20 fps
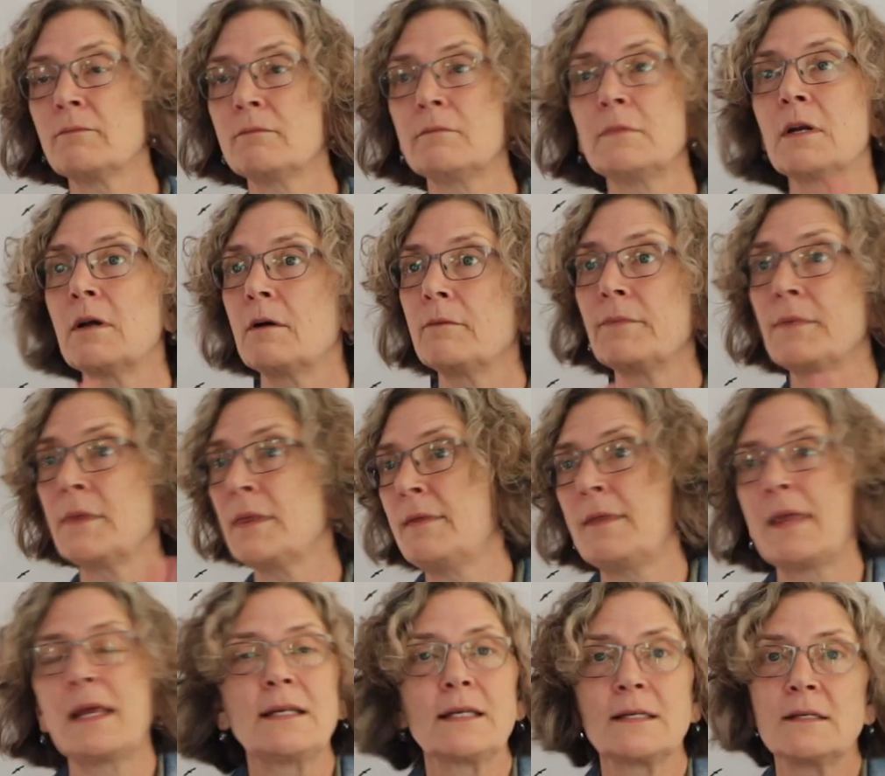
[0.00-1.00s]
you know,
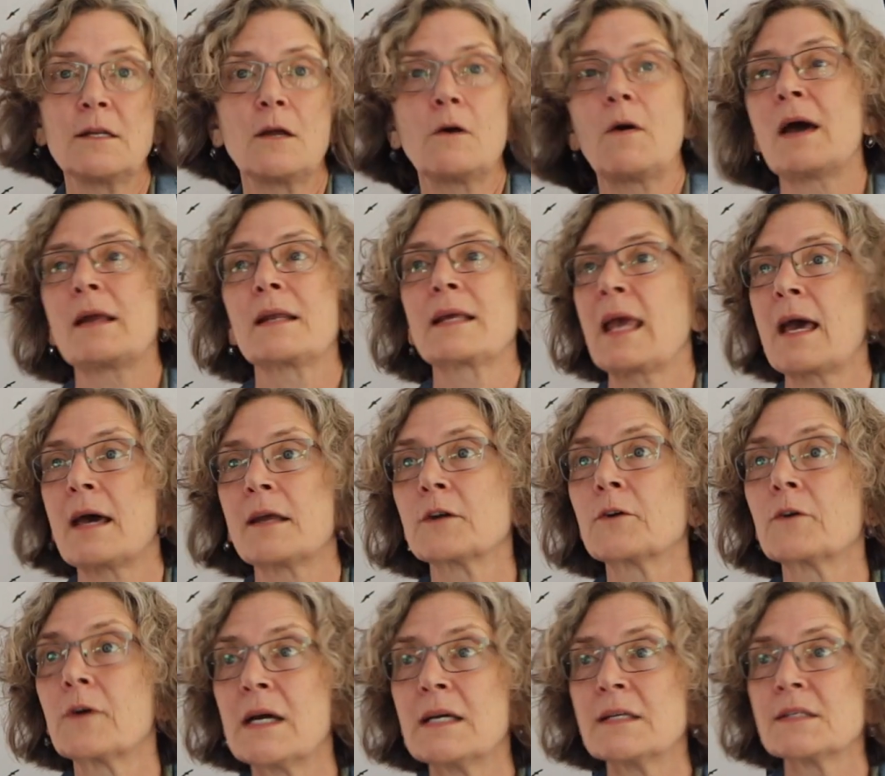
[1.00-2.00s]
they didn't know how to
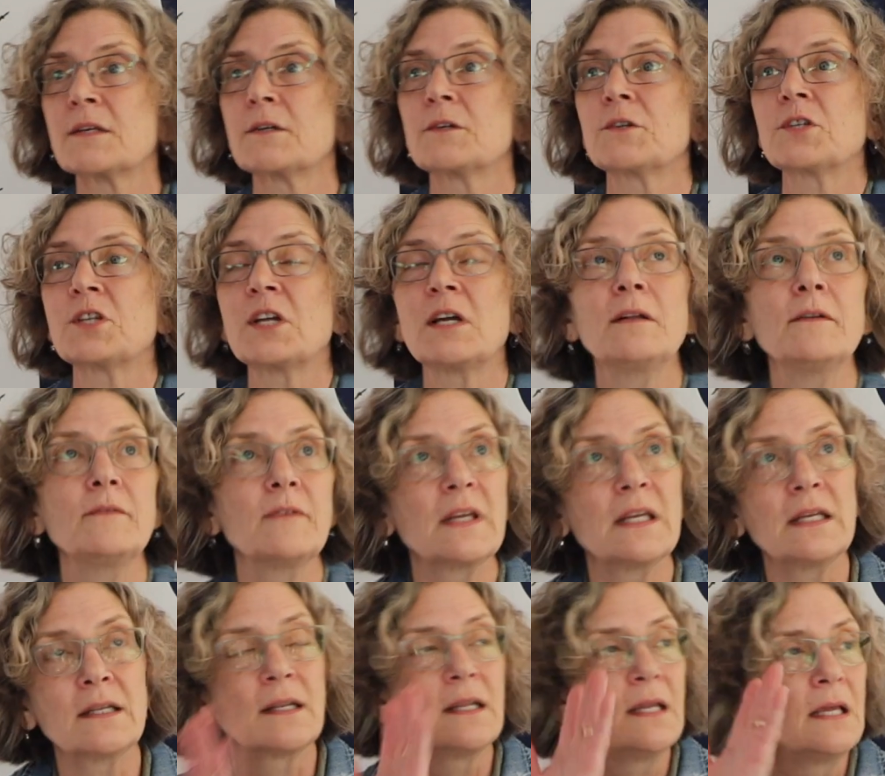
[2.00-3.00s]
categorize it or shelve
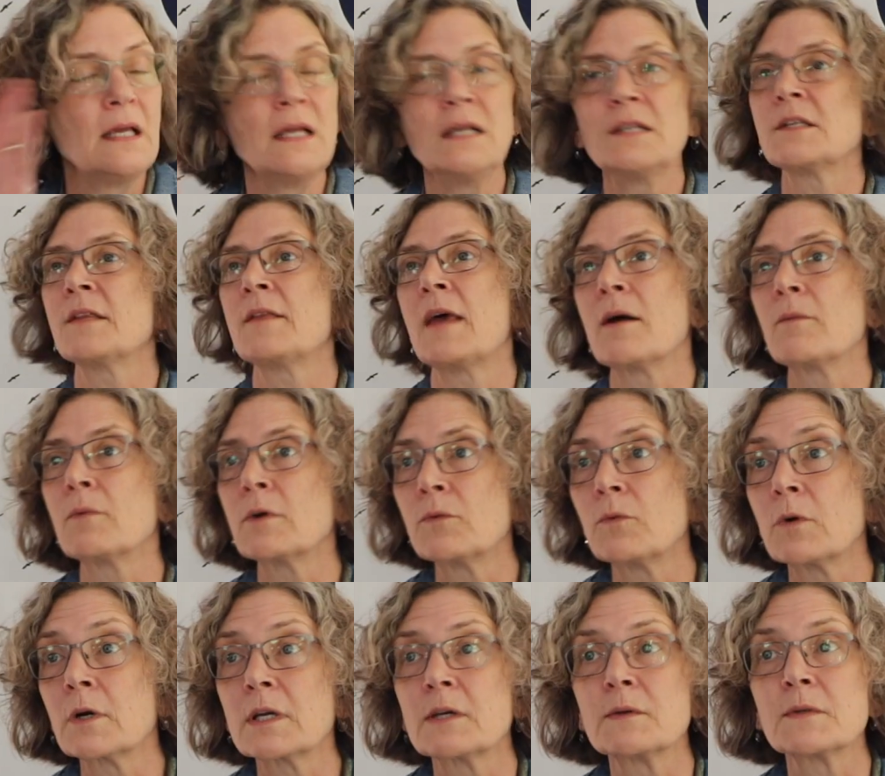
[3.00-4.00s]
it, so that wouldn't work.